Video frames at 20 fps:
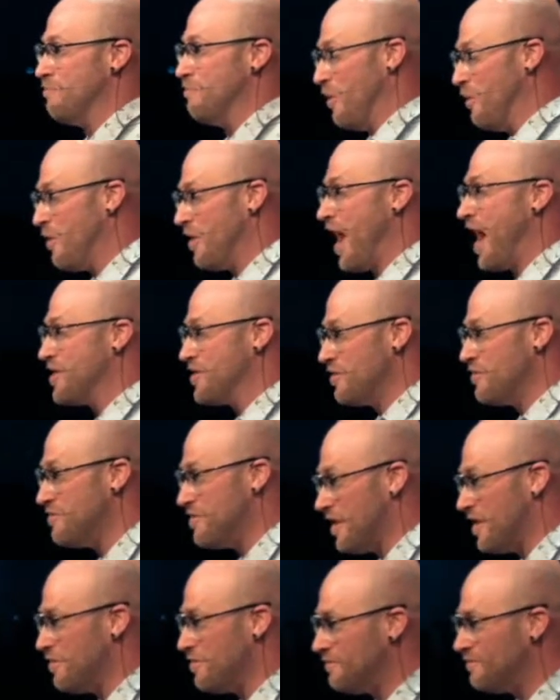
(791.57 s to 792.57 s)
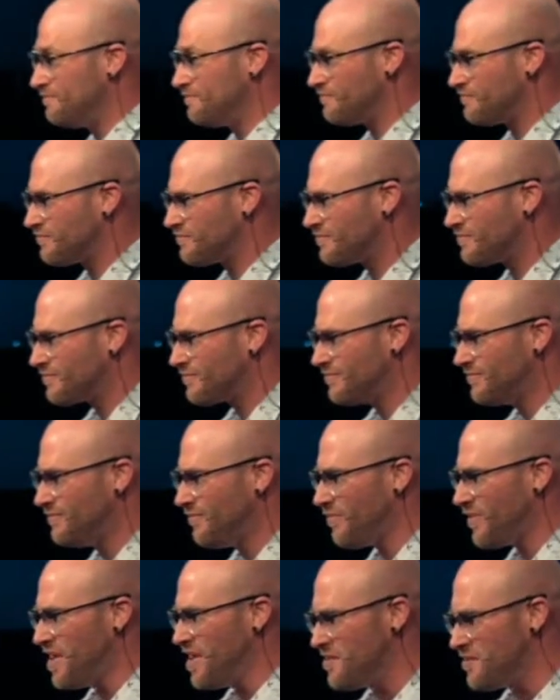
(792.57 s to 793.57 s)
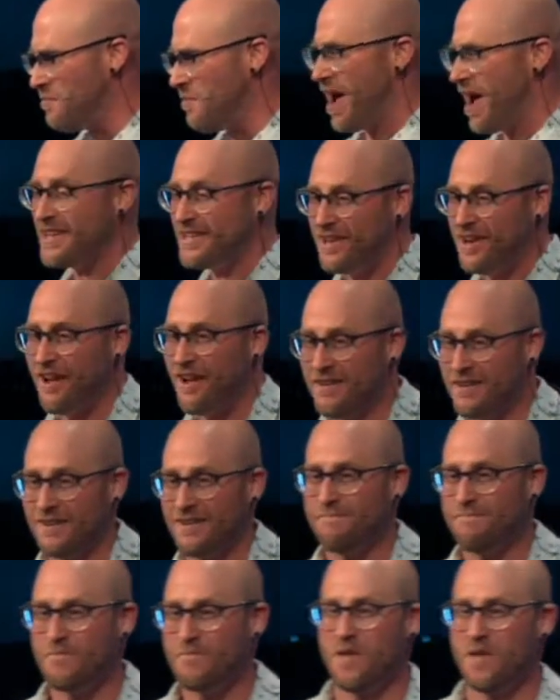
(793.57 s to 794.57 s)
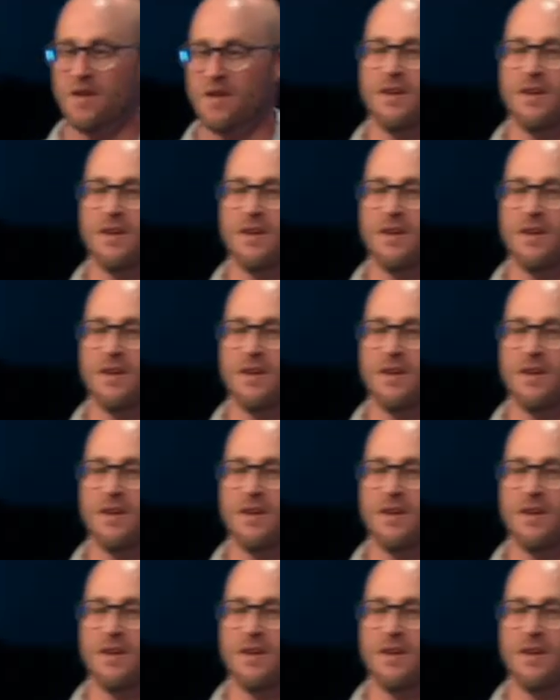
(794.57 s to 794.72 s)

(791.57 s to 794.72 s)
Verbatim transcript: But what I do know is my daughter